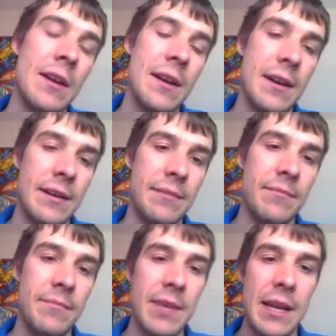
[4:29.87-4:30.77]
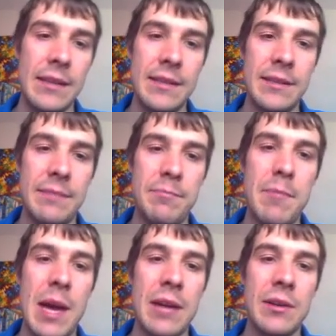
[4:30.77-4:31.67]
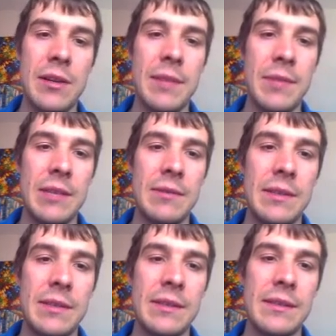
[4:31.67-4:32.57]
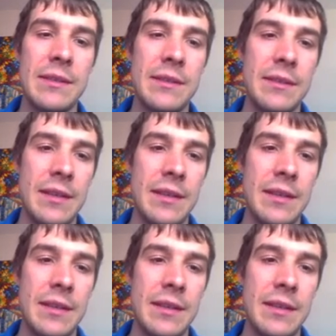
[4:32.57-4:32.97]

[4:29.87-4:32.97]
But yeah, this is matter coming into existence